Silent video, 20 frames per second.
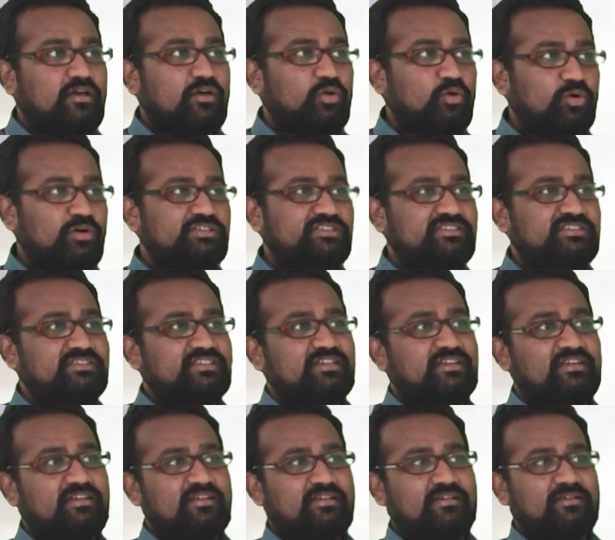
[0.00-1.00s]
roots
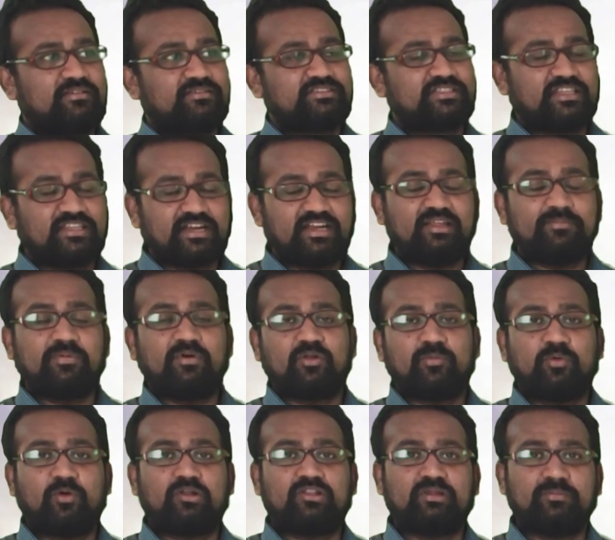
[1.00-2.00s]
generally
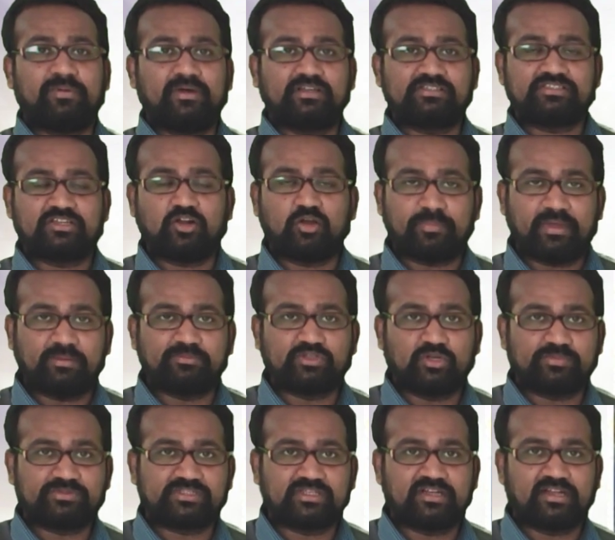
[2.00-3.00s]
perform the function of
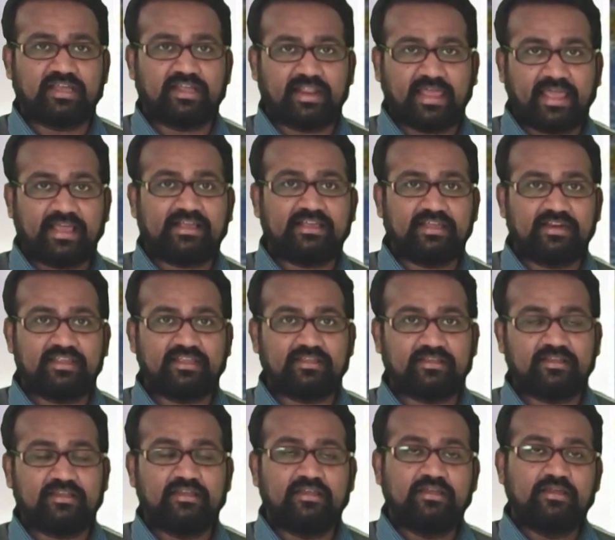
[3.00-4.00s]
absorption and
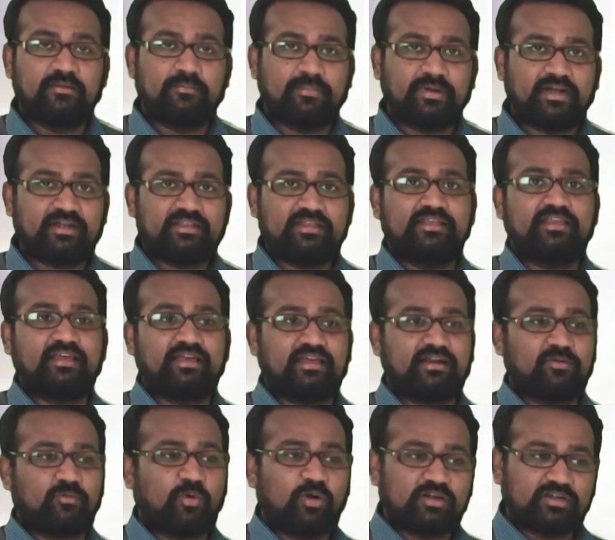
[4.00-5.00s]
anchoring. But
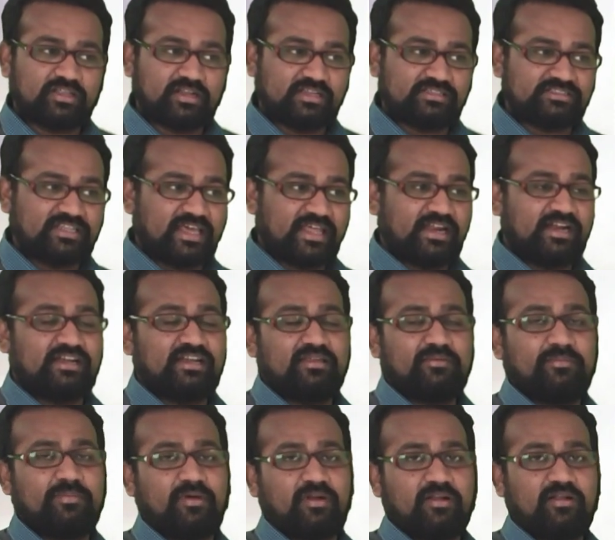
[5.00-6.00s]
here, water is
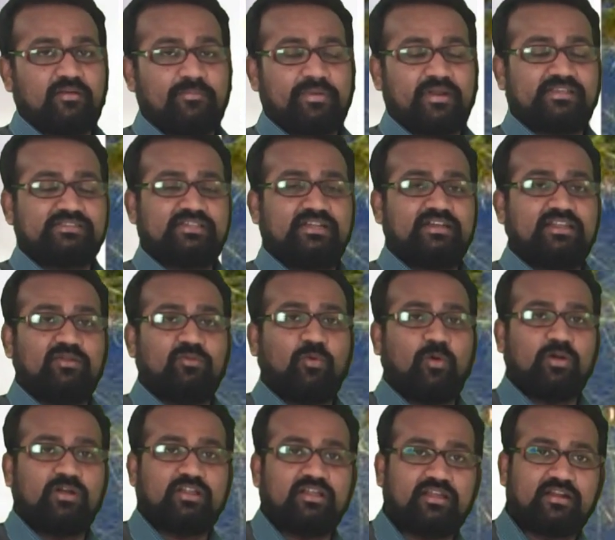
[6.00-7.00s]
directly per, uh, present in
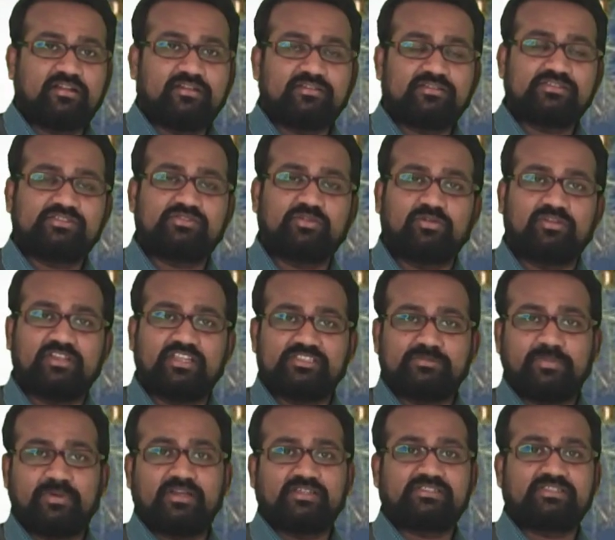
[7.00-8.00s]
water, so
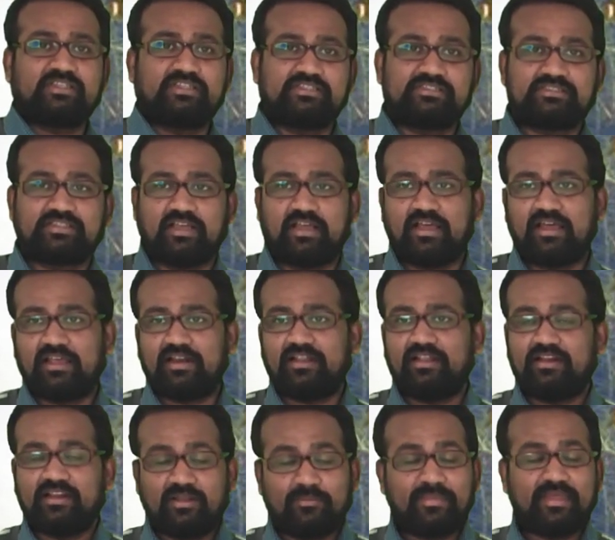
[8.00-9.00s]
these functions
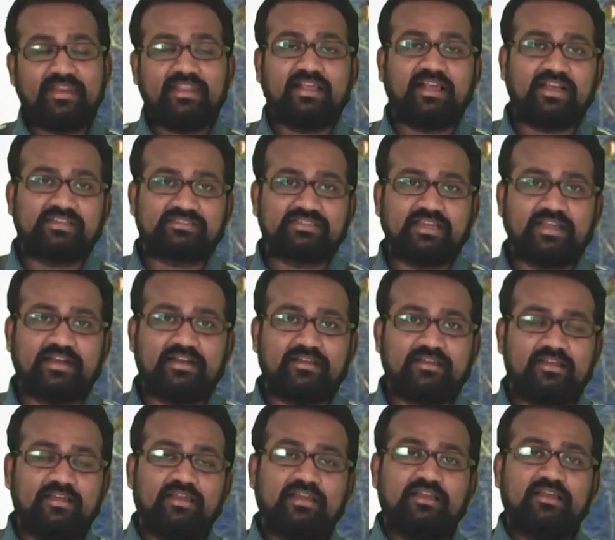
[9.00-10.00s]
are remaining
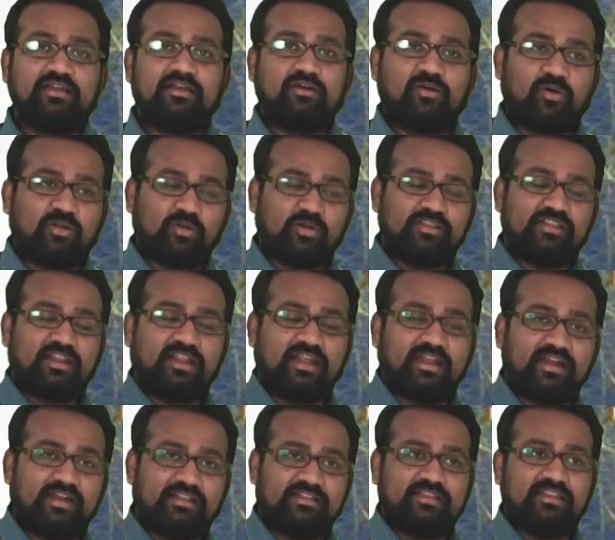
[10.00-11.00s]
aside. On the other
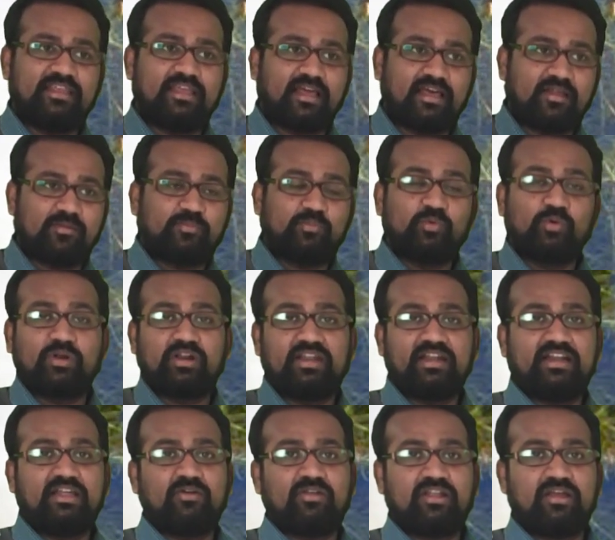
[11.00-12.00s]
hand, they are
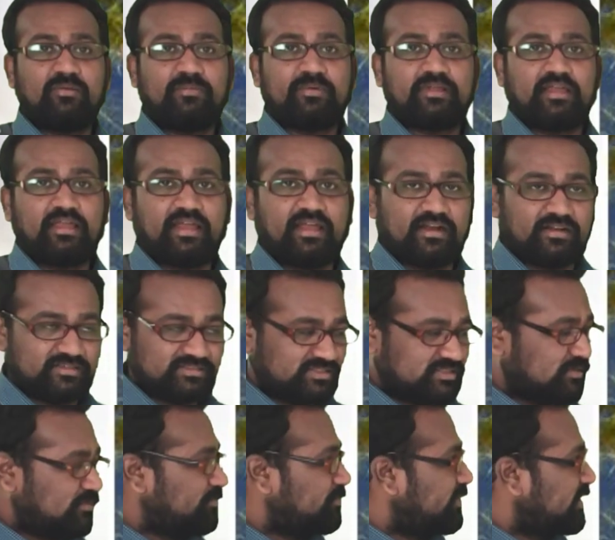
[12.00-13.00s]
poorly developed, and
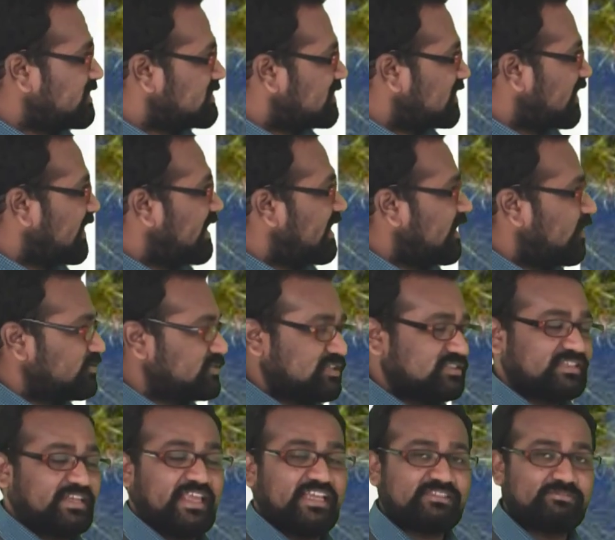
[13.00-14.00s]
some feature I have
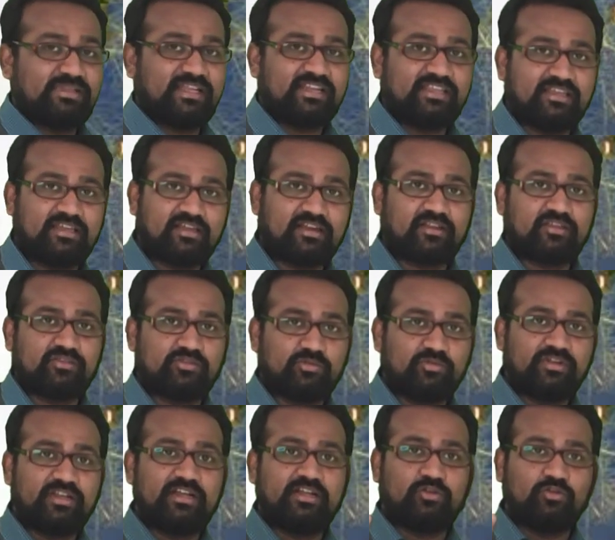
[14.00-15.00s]
just explained here,
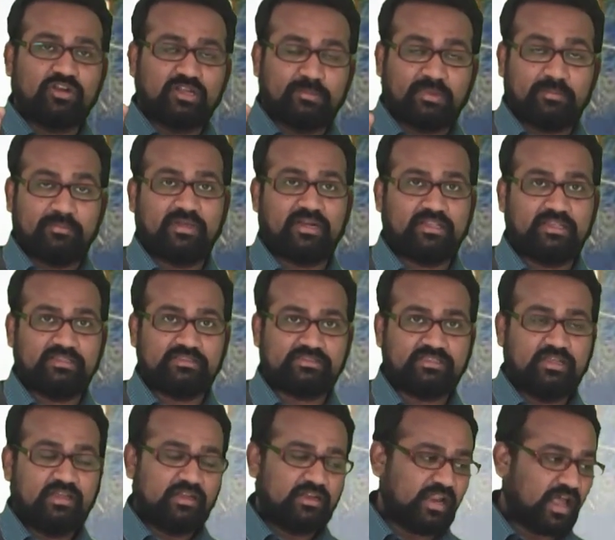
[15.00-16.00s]
you need to remember
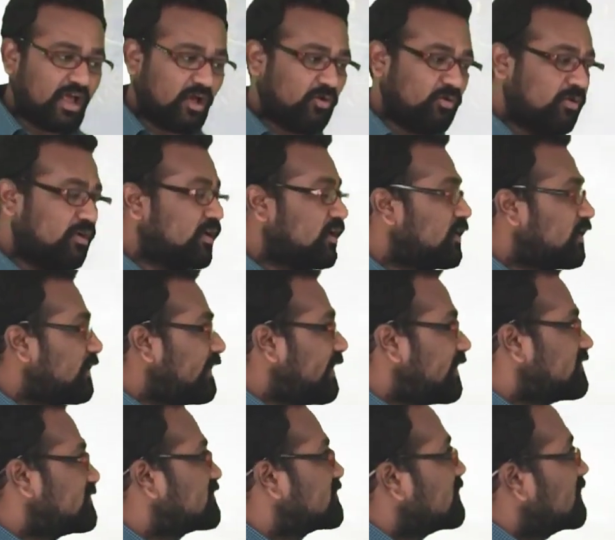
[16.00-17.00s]
this. Now,
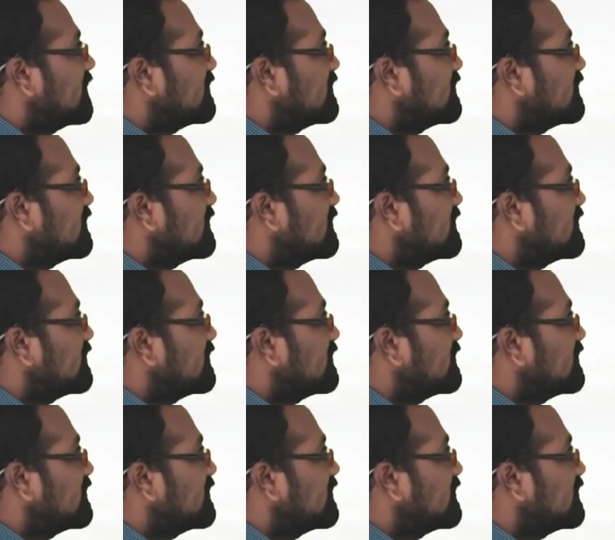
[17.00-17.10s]
let's